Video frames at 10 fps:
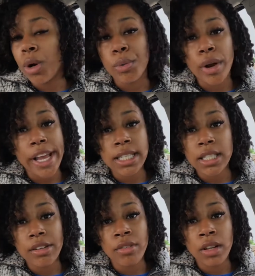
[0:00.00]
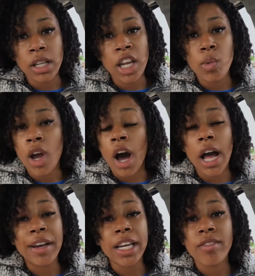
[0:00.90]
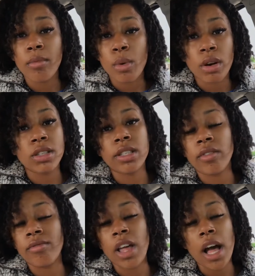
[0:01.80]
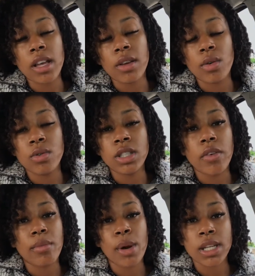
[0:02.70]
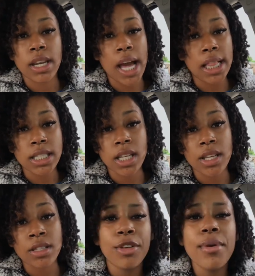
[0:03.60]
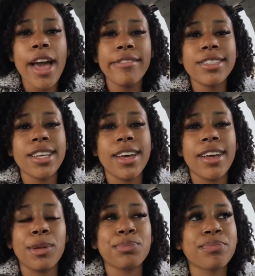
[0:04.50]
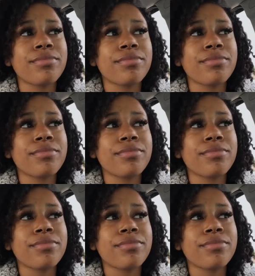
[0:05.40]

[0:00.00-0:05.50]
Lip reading: were raised differently. We all have different morals, different values, different personalities. We have to